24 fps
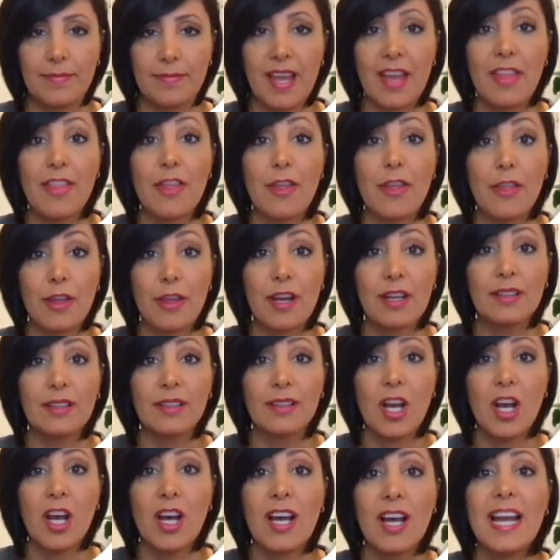And the third
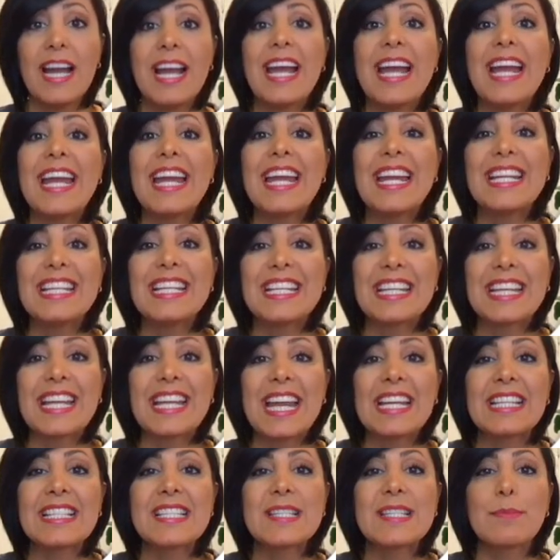law
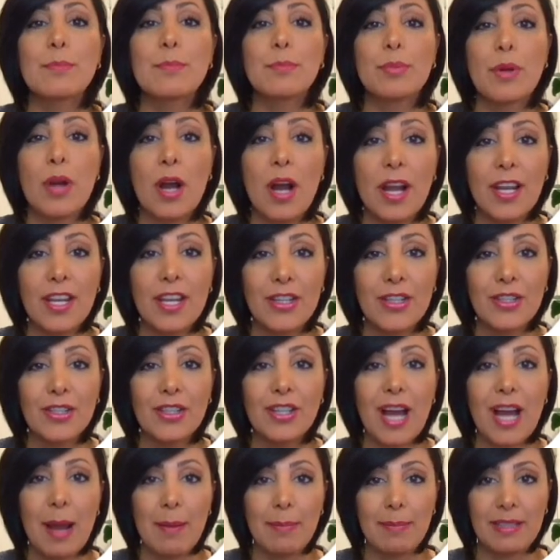indicates prior
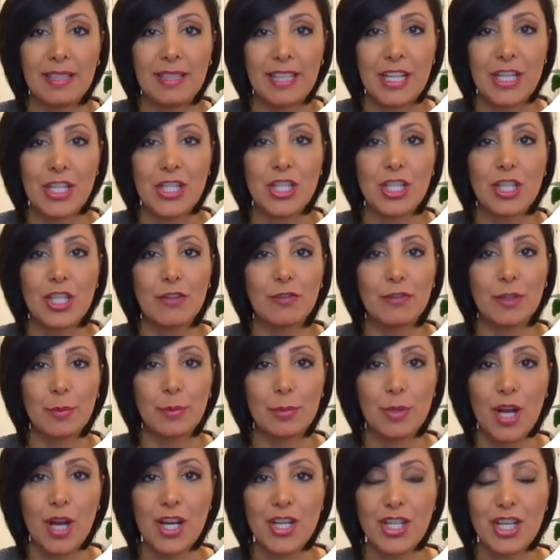application of the
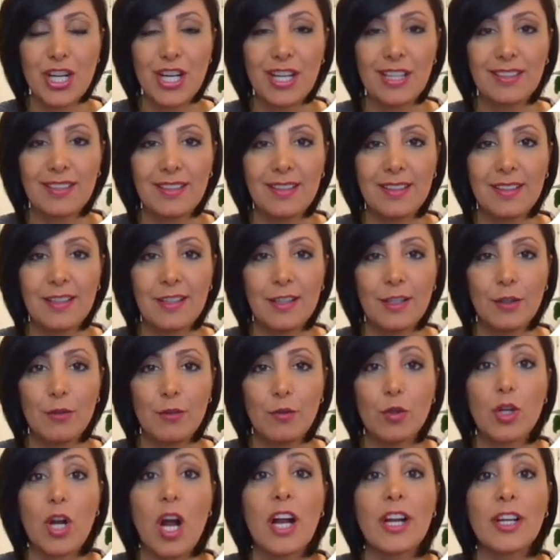project
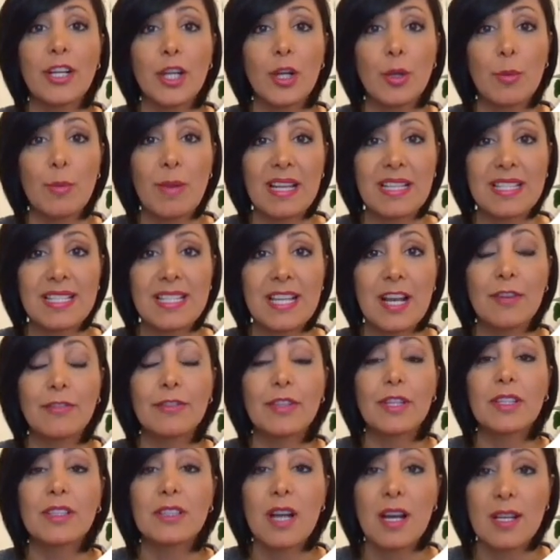for arguments of the
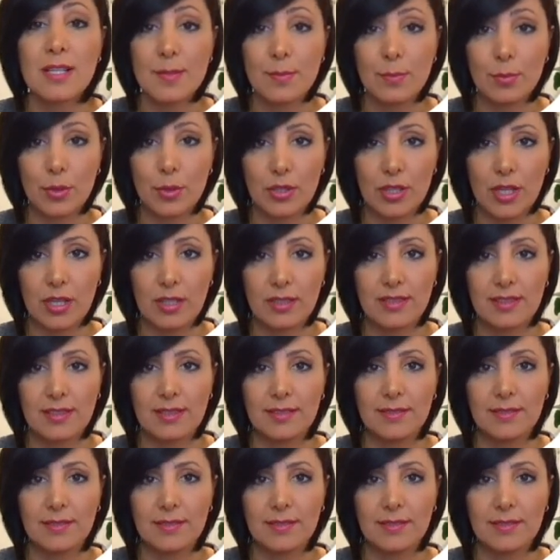cross product.